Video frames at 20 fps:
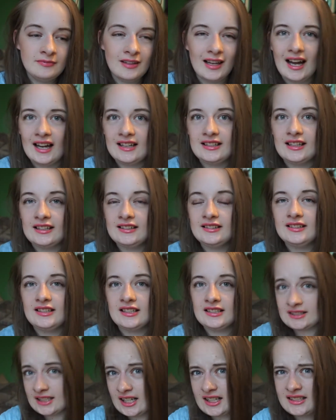I had
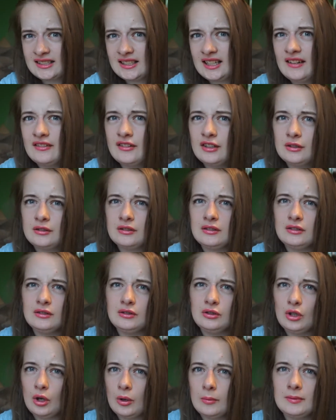dyslexia and
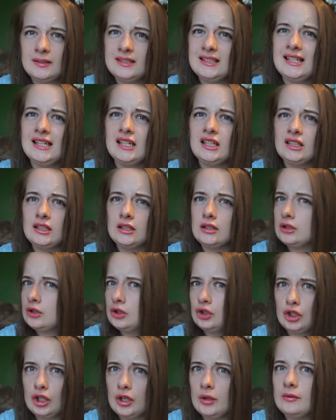nobody
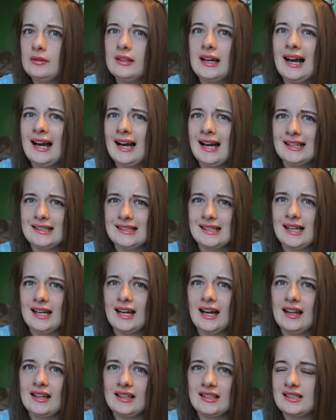knew that I had it
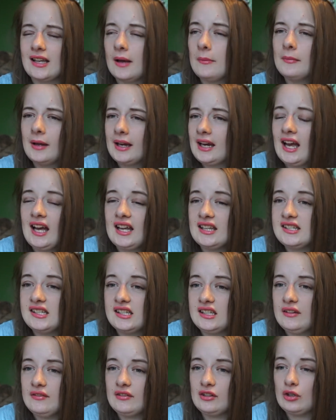at the time. Like, I
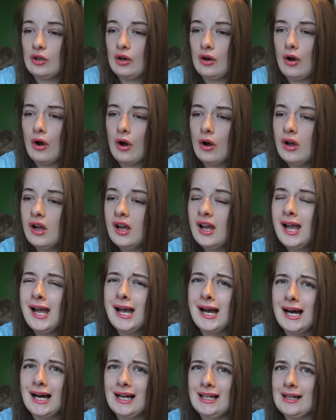didn't even know.
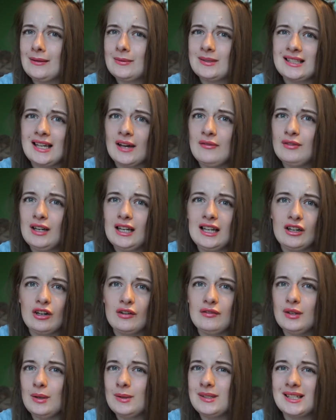And I was getting really
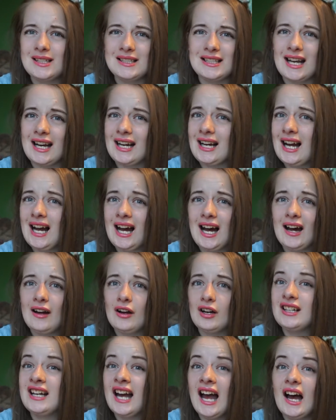confused. I was like,
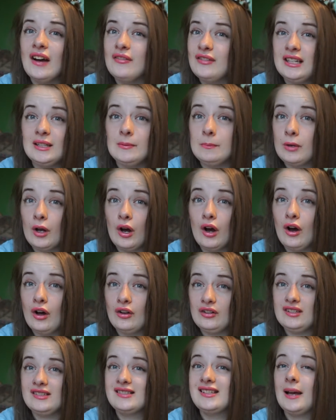can't read
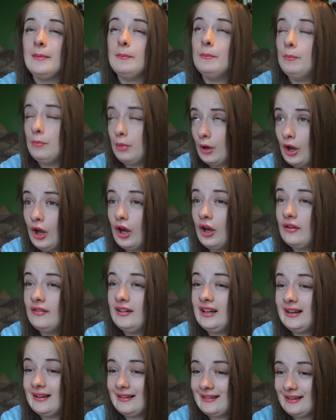board. It's like
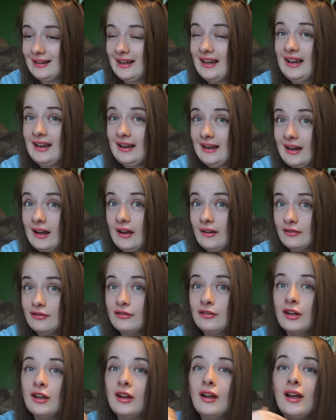blurry
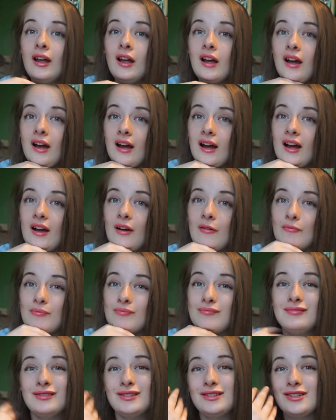AF.
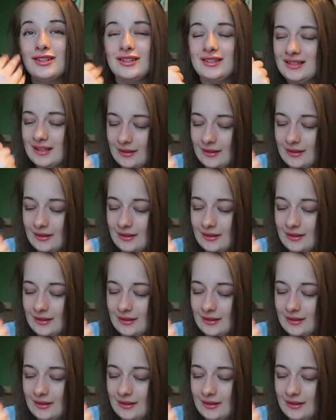Turns